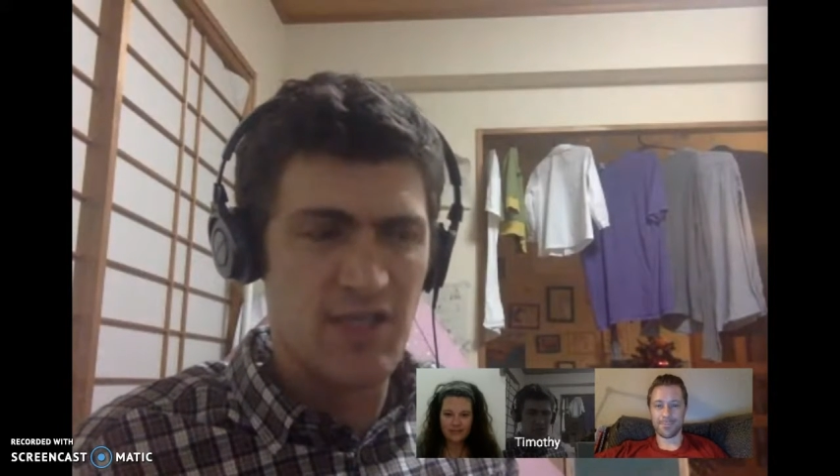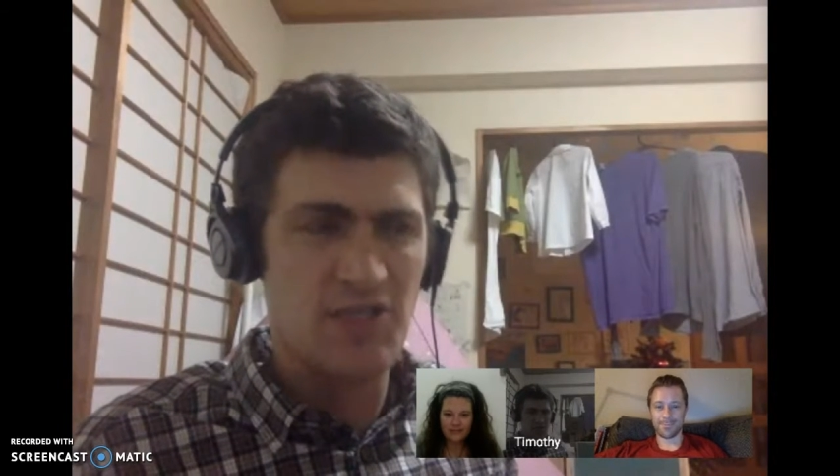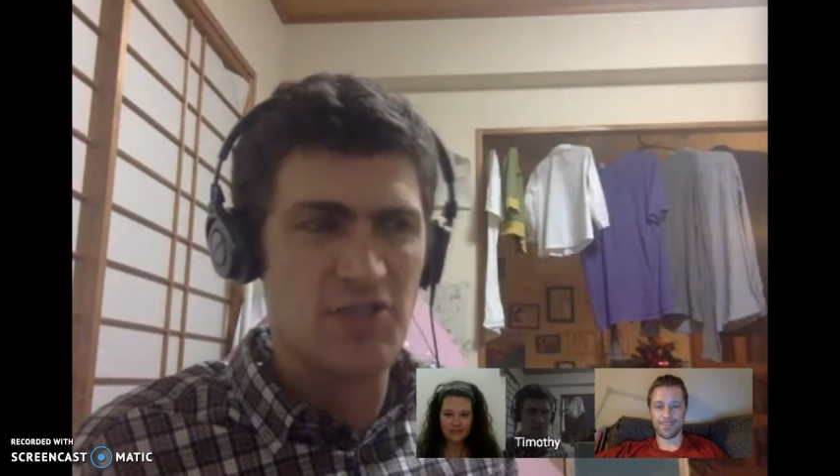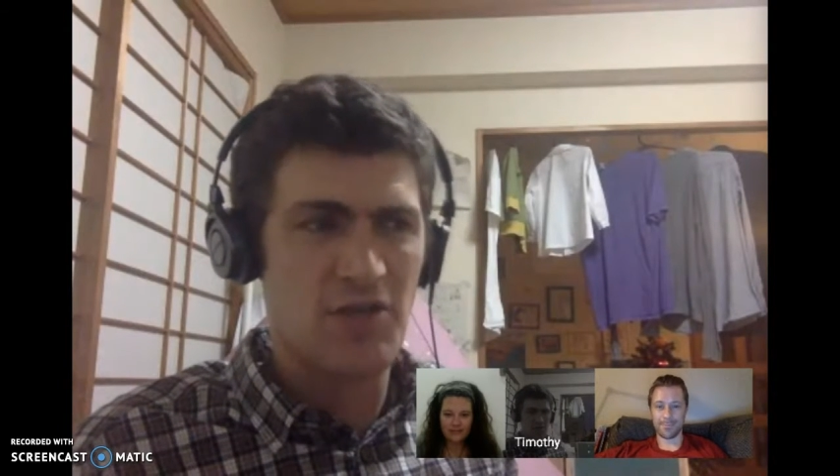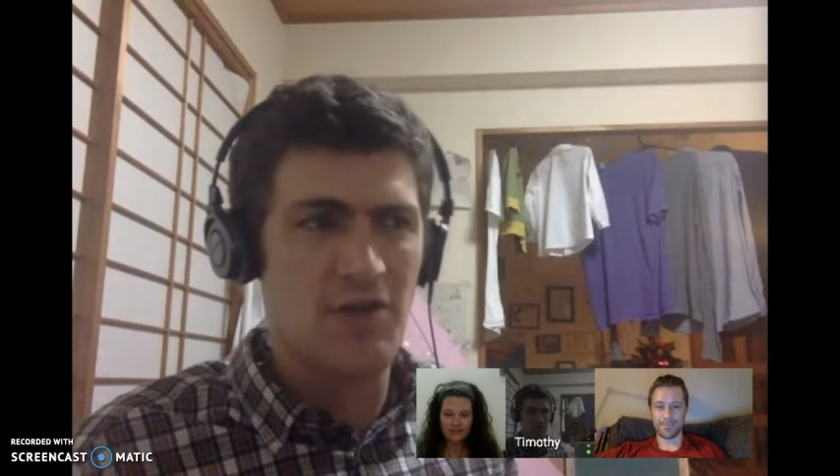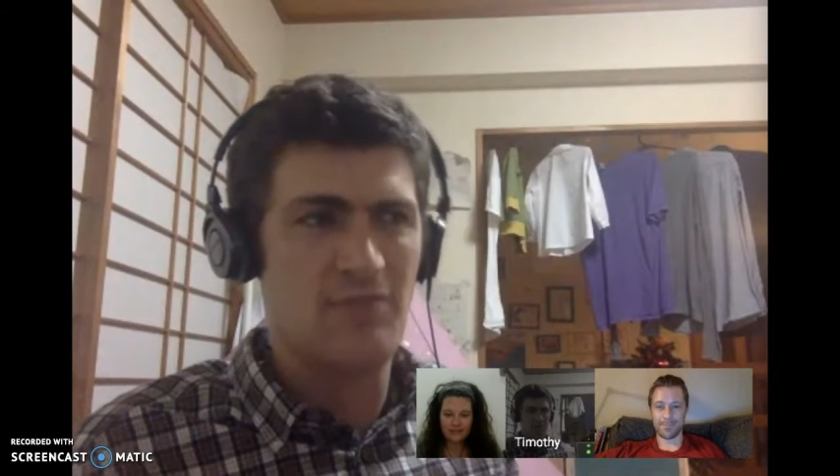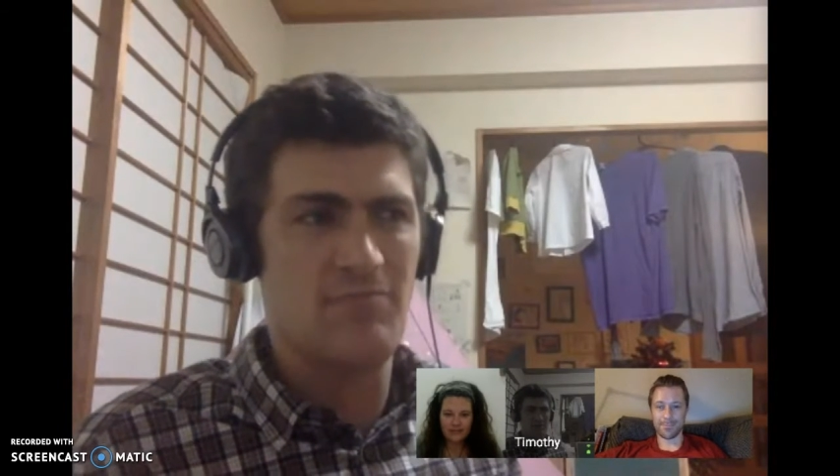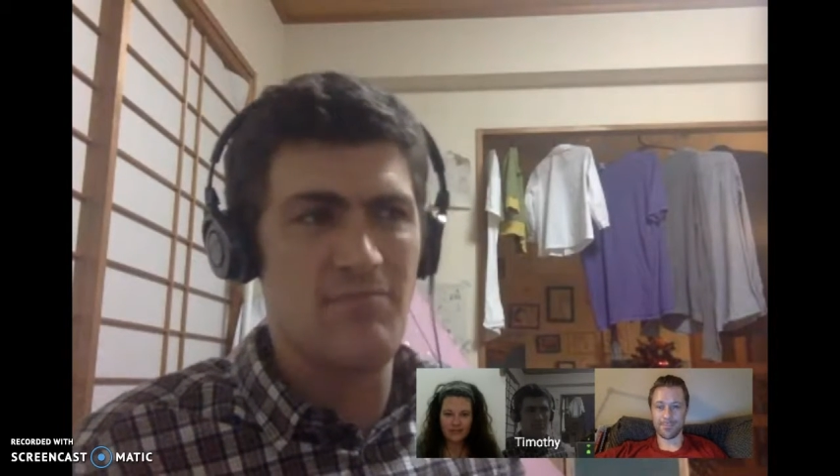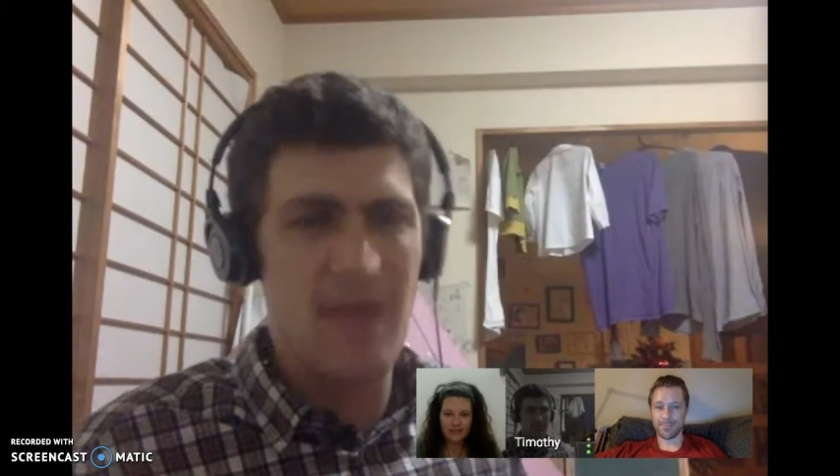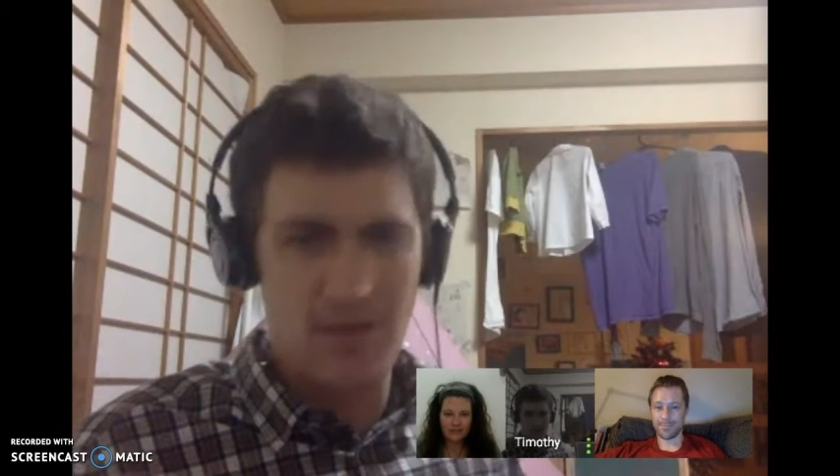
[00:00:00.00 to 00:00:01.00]
seating
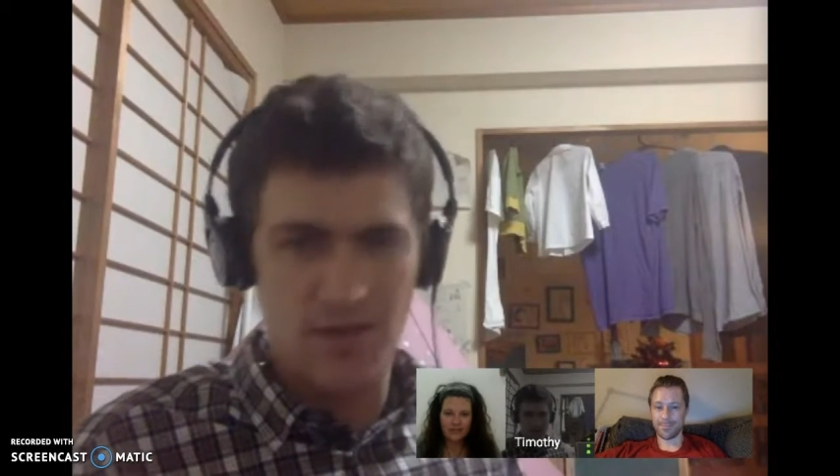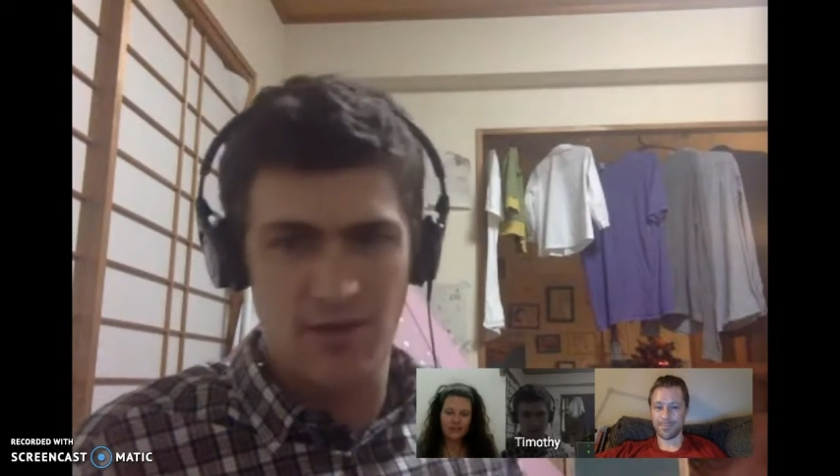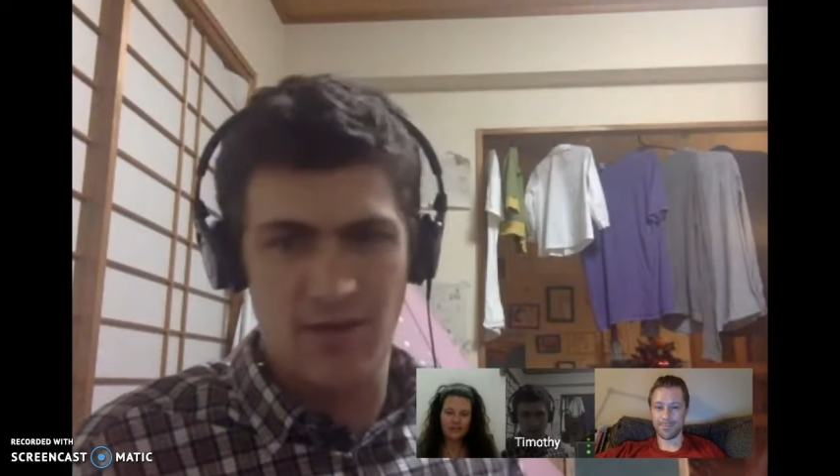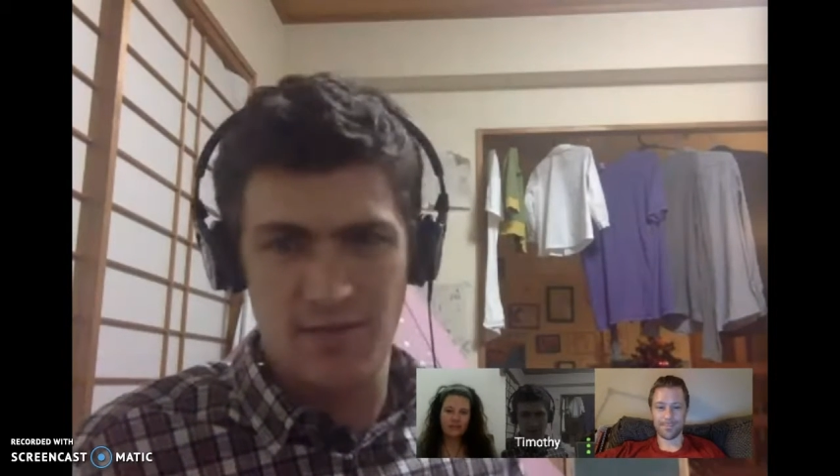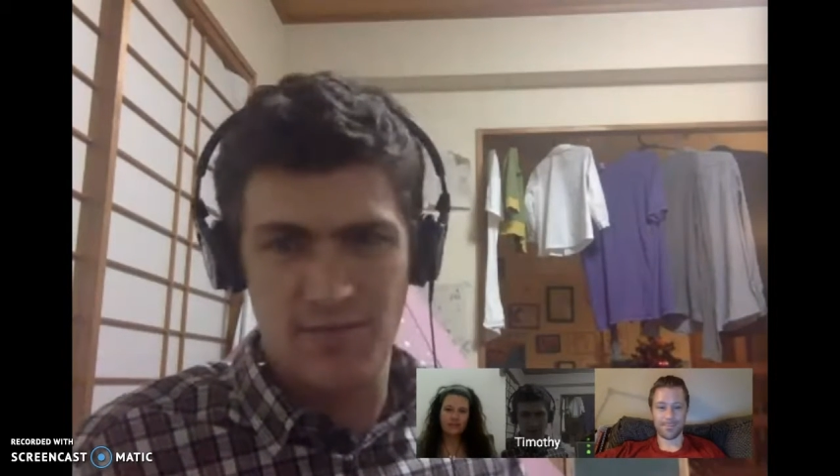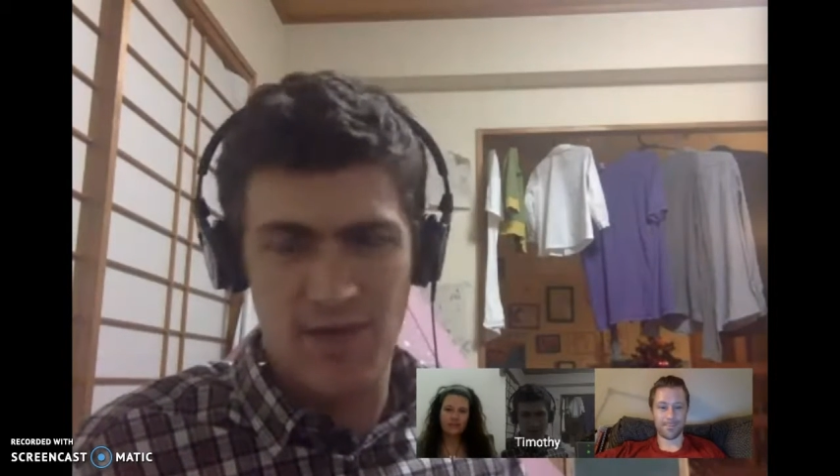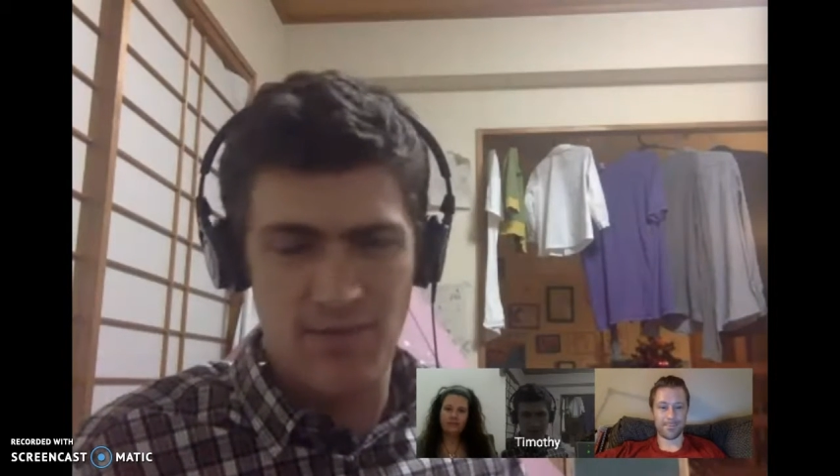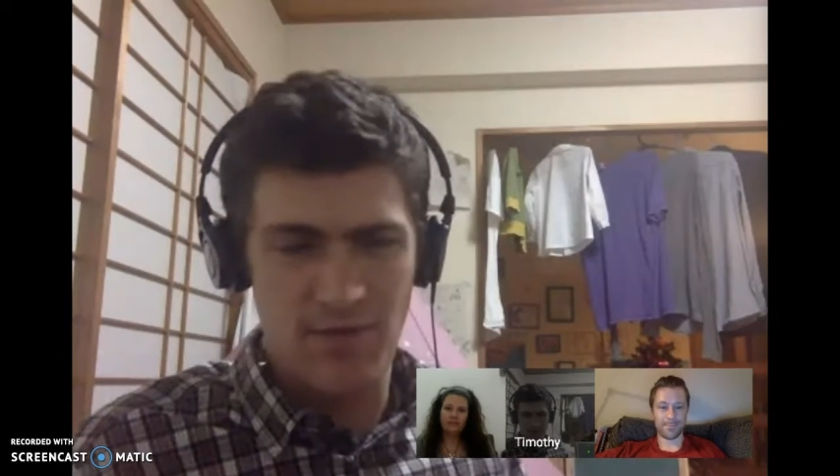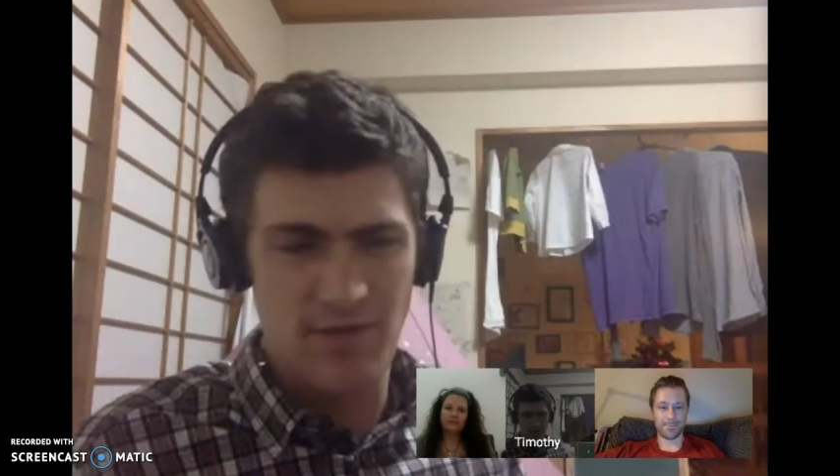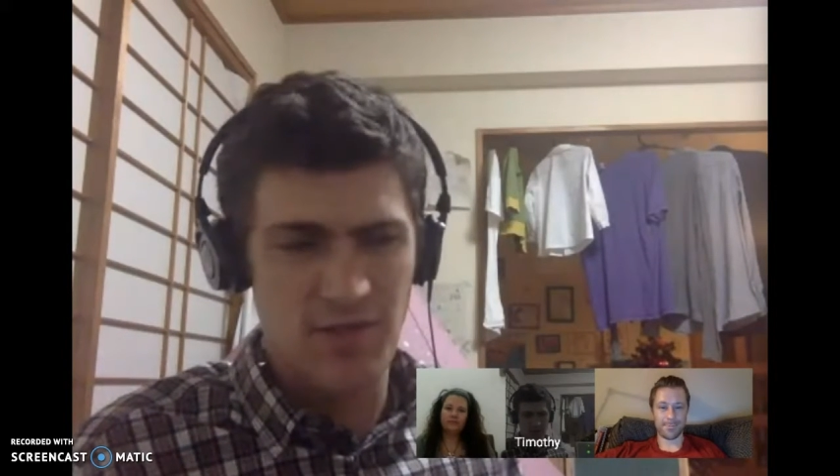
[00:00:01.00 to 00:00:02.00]
chart maker, like the
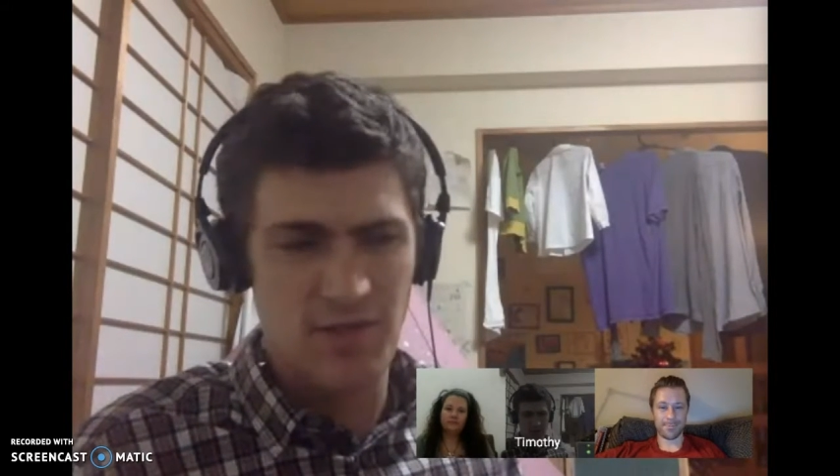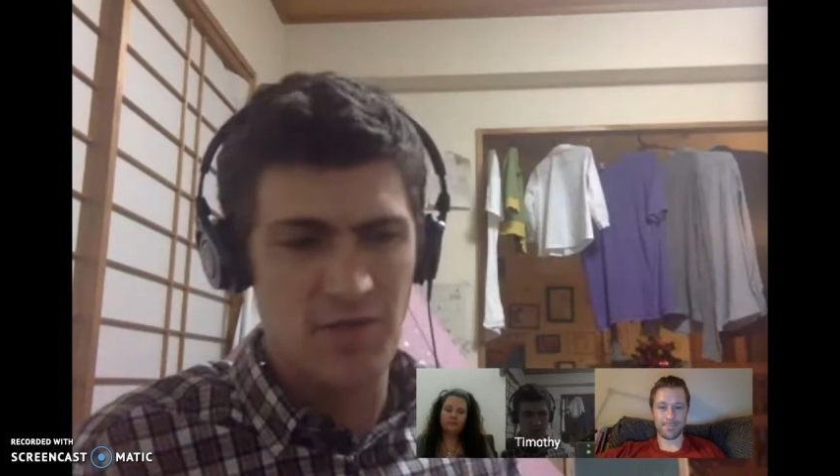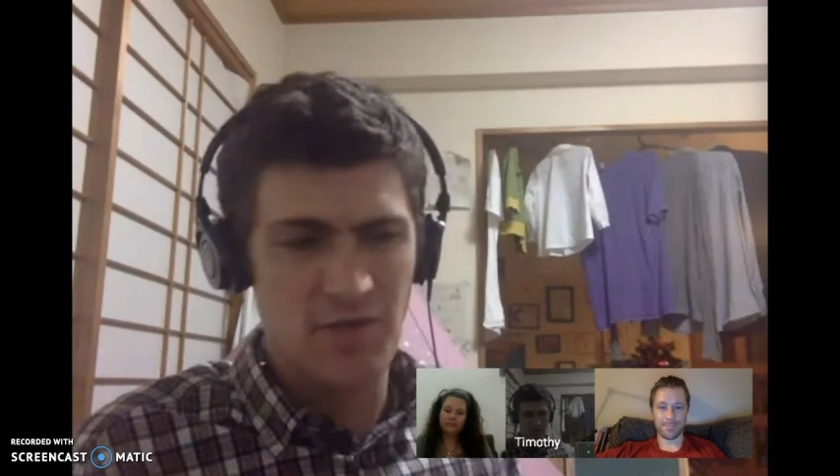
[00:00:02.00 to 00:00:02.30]
papers,